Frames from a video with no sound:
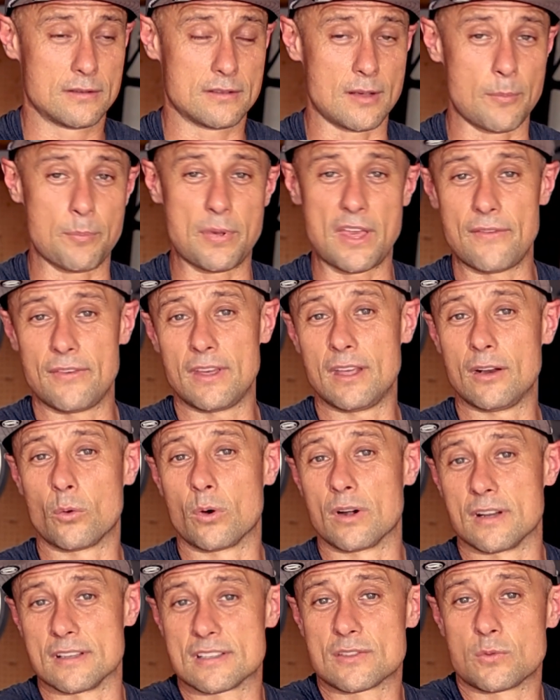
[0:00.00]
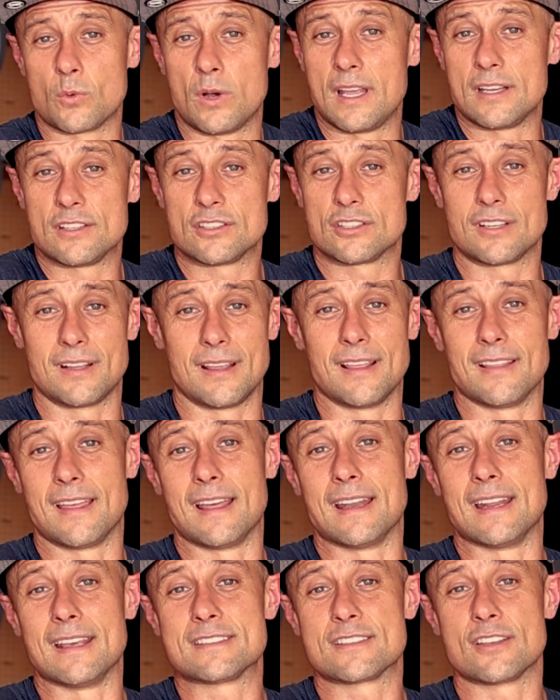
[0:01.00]
to pivot or to switch,
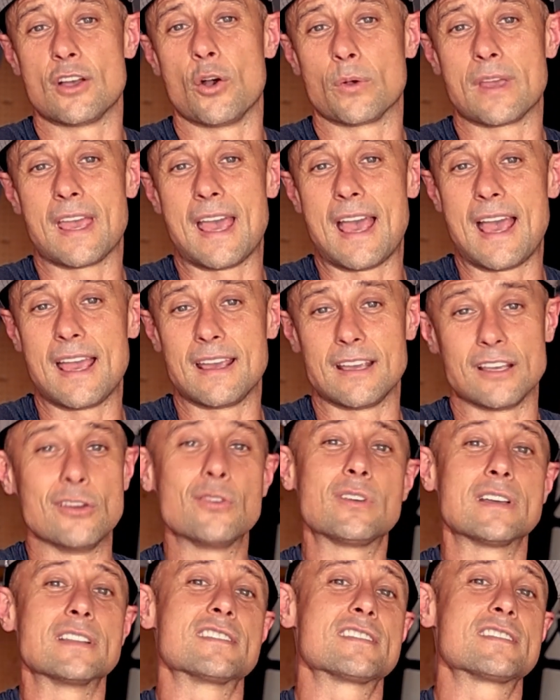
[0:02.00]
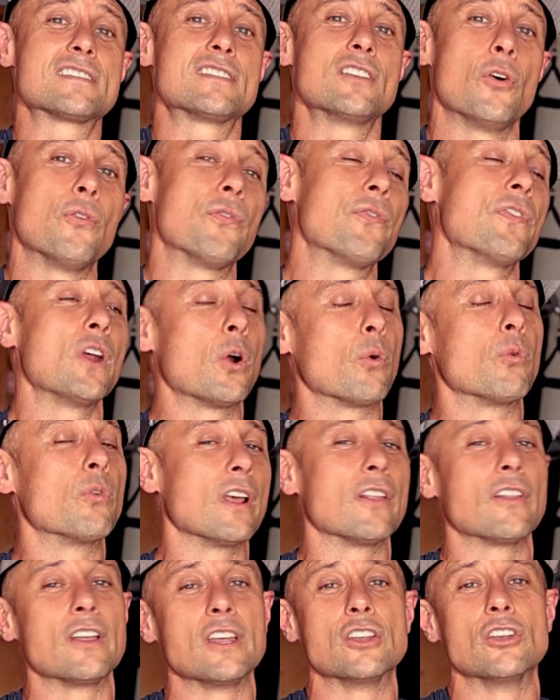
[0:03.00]
that it's okay. And you can still feel
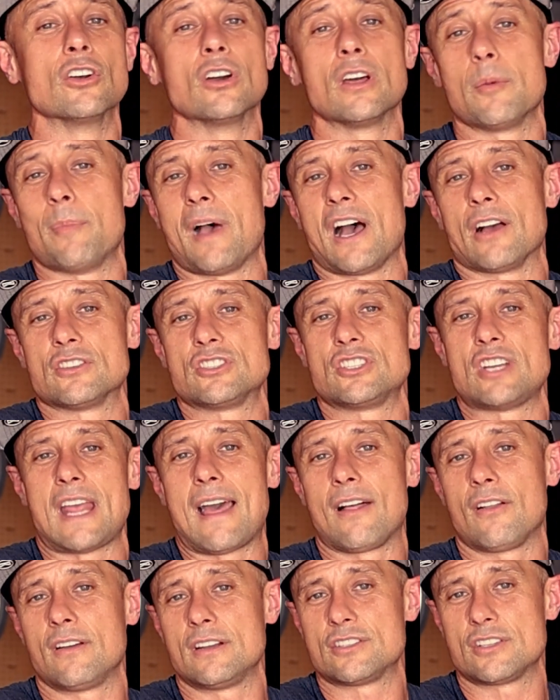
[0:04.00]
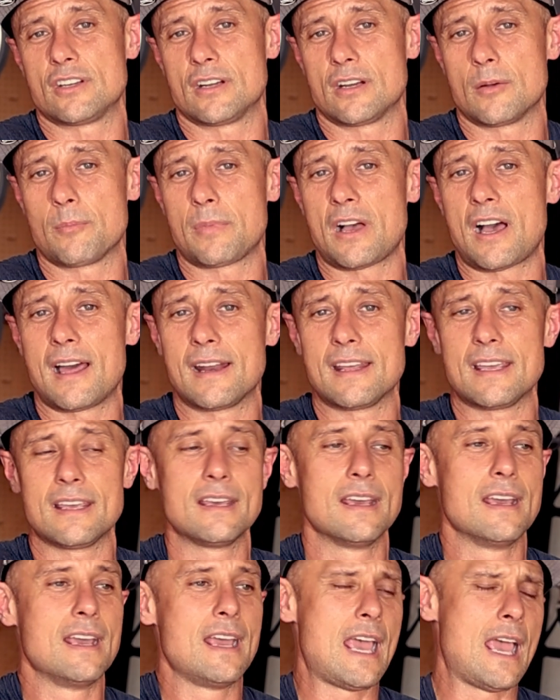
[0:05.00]
really good about challenging your
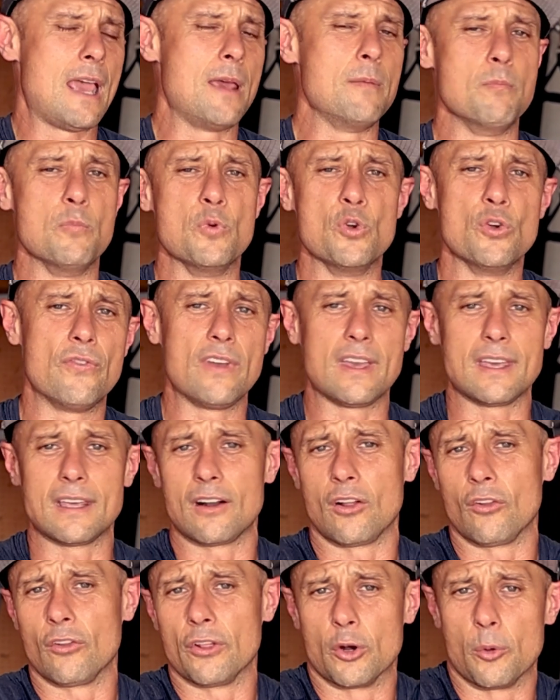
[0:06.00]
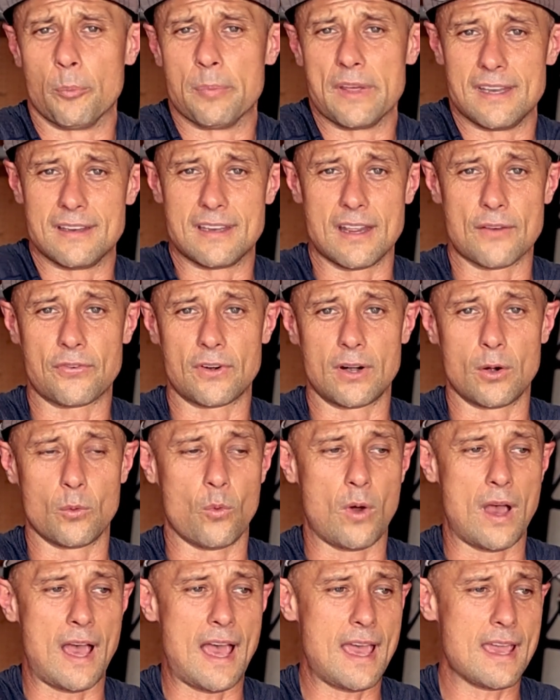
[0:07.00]
body and moving in a little bit different
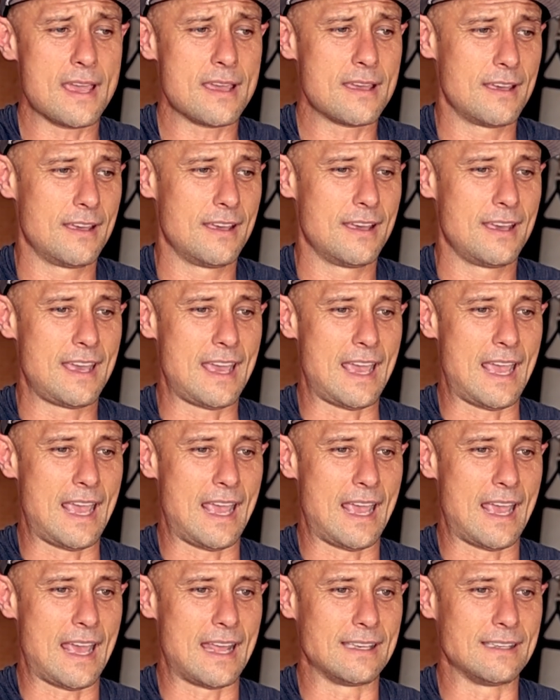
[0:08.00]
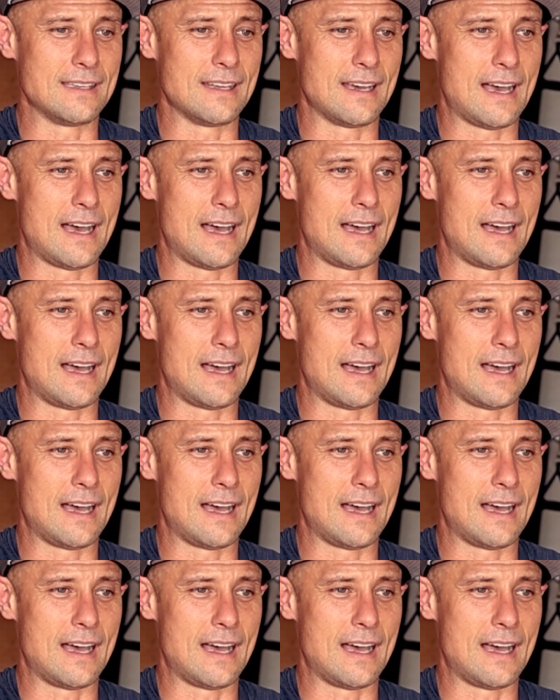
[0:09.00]
way. And